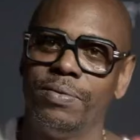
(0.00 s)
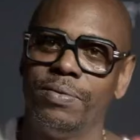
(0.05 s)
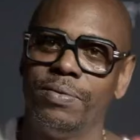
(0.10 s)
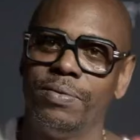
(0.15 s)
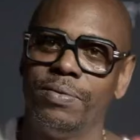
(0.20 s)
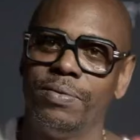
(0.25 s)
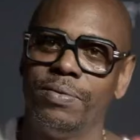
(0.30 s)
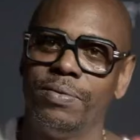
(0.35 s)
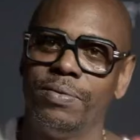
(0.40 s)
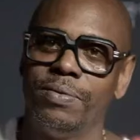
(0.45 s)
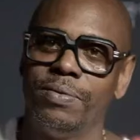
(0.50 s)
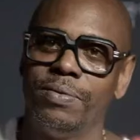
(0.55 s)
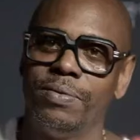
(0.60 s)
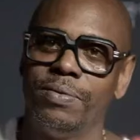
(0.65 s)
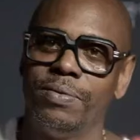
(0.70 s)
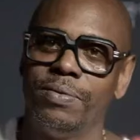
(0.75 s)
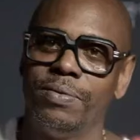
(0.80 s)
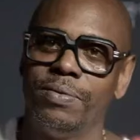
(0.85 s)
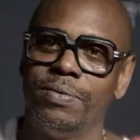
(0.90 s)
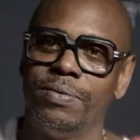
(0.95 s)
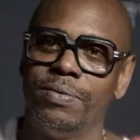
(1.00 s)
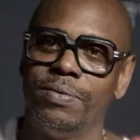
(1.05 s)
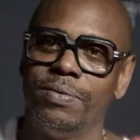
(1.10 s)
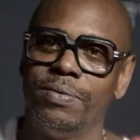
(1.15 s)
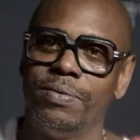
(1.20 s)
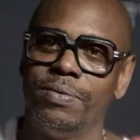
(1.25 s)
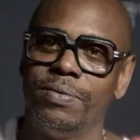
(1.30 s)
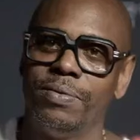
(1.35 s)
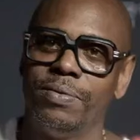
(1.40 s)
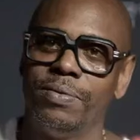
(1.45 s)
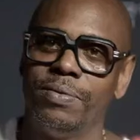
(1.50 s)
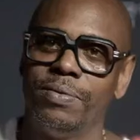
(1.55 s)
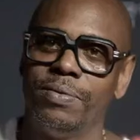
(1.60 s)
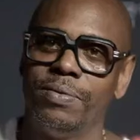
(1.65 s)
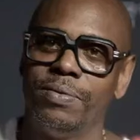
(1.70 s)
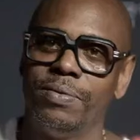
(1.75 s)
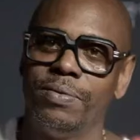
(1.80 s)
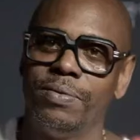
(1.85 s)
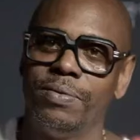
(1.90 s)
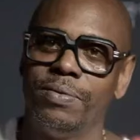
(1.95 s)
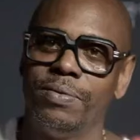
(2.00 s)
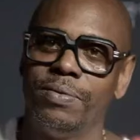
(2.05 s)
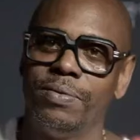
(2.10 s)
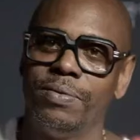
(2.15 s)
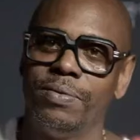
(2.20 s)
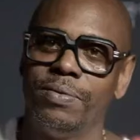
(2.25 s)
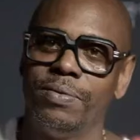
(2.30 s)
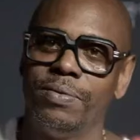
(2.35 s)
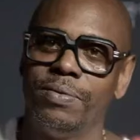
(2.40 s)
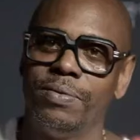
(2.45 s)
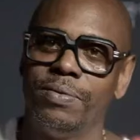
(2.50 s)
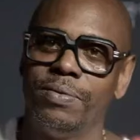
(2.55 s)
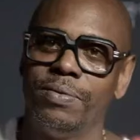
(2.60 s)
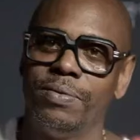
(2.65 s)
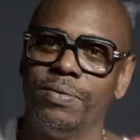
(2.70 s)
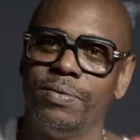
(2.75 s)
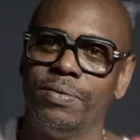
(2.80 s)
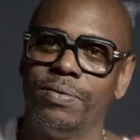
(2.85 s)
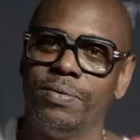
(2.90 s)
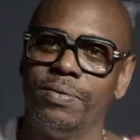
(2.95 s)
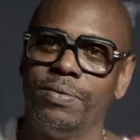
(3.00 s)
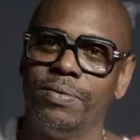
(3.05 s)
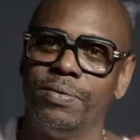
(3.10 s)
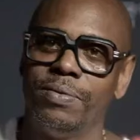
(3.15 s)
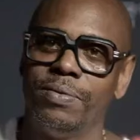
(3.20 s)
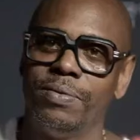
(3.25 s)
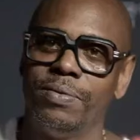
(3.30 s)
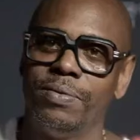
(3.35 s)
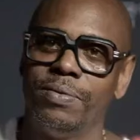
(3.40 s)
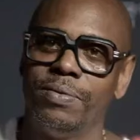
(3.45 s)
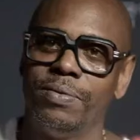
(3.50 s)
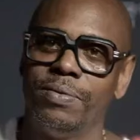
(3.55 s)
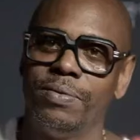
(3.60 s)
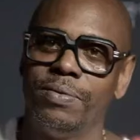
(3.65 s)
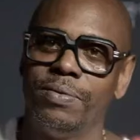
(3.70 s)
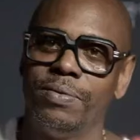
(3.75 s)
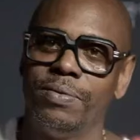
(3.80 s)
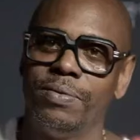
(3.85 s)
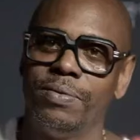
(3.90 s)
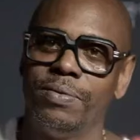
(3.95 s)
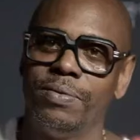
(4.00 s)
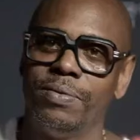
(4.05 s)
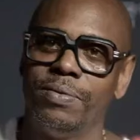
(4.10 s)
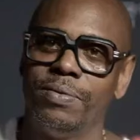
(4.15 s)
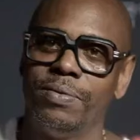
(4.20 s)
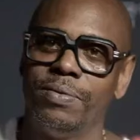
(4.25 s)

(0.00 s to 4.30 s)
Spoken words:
The face doesn't move, so there is nothing to read.